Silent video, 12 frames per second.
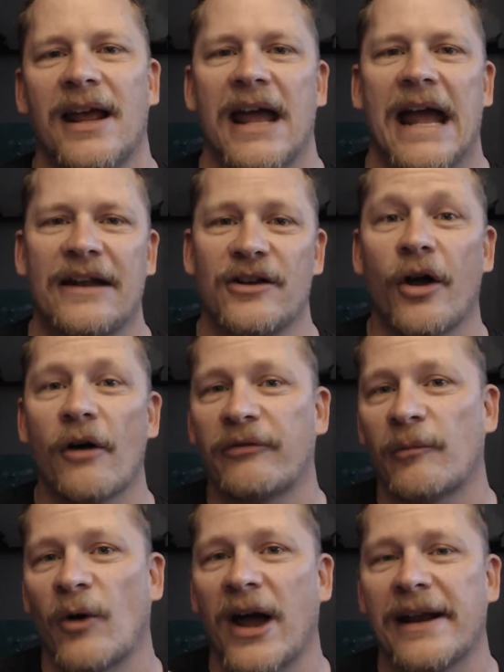and you go
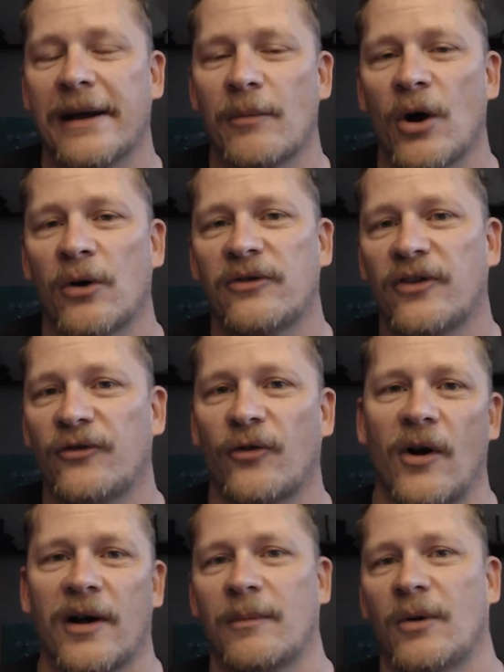from writing mode to
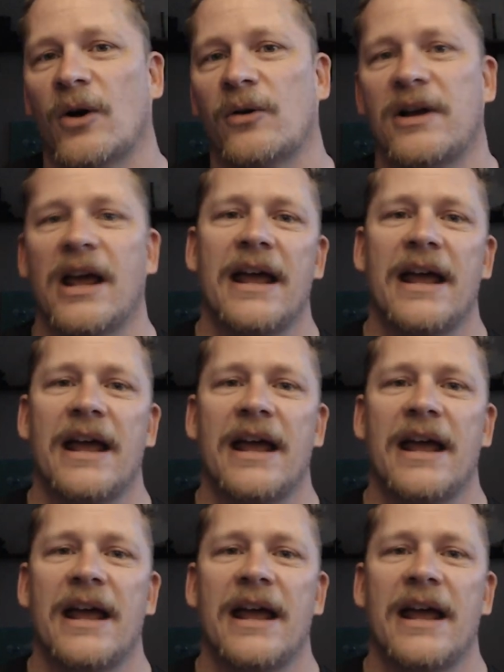drawing mode